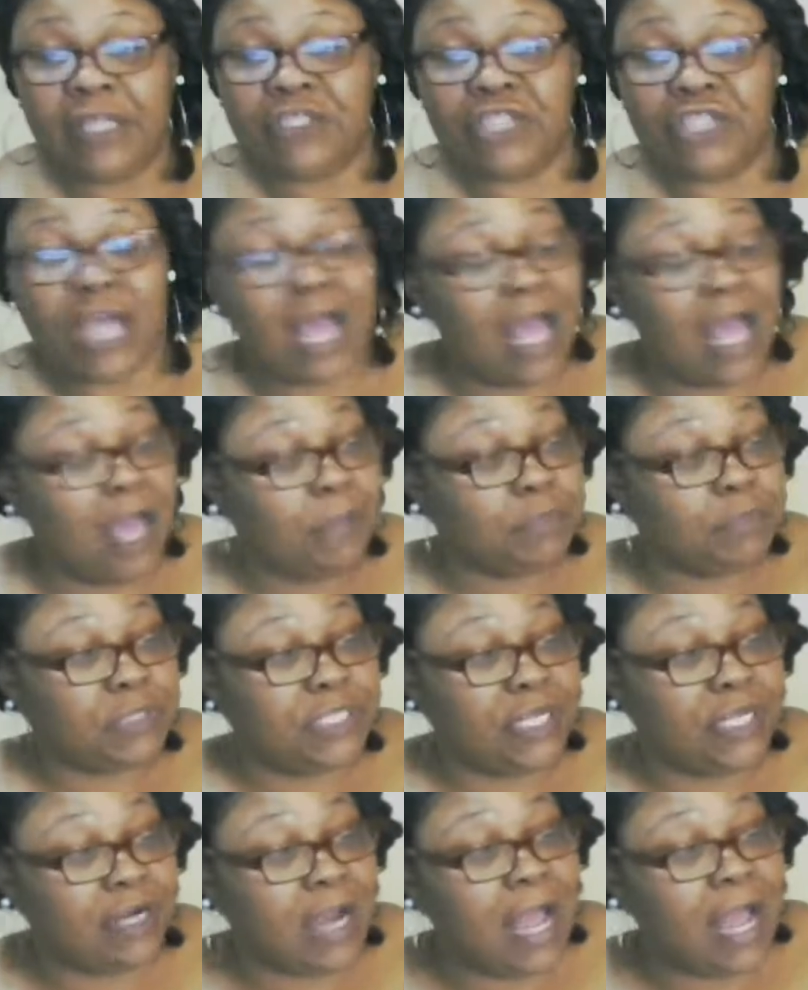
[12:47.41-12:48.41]
jobs,
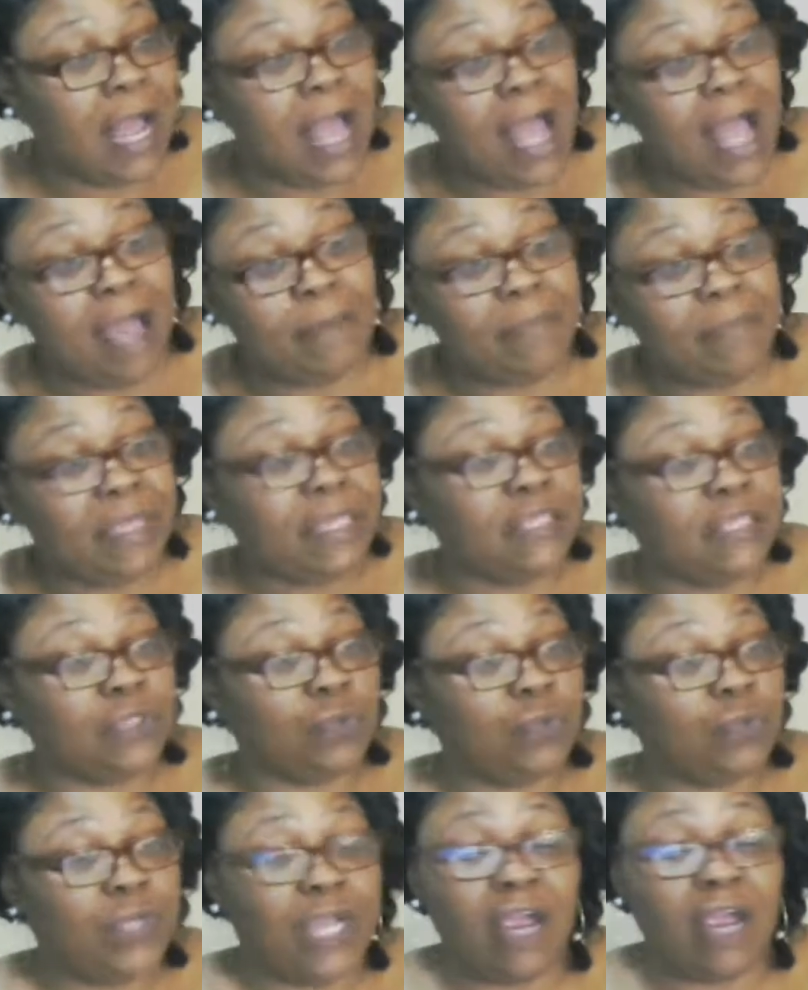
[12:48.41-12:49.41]
their hobbies,
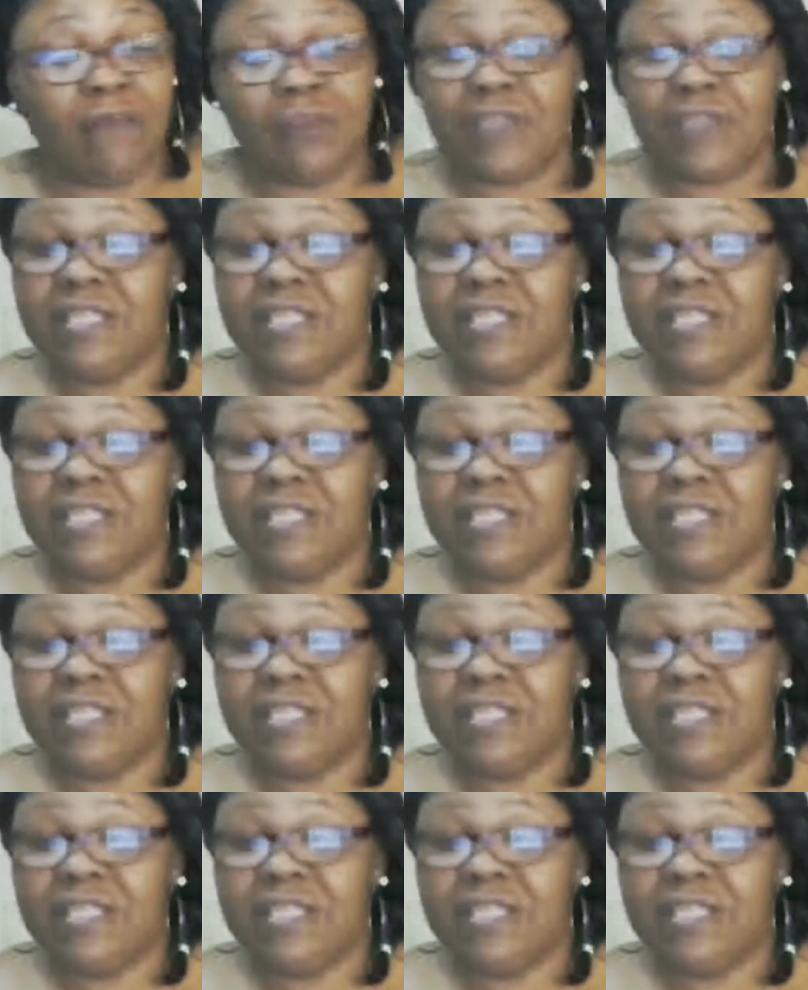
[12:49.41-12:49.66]
or whatever,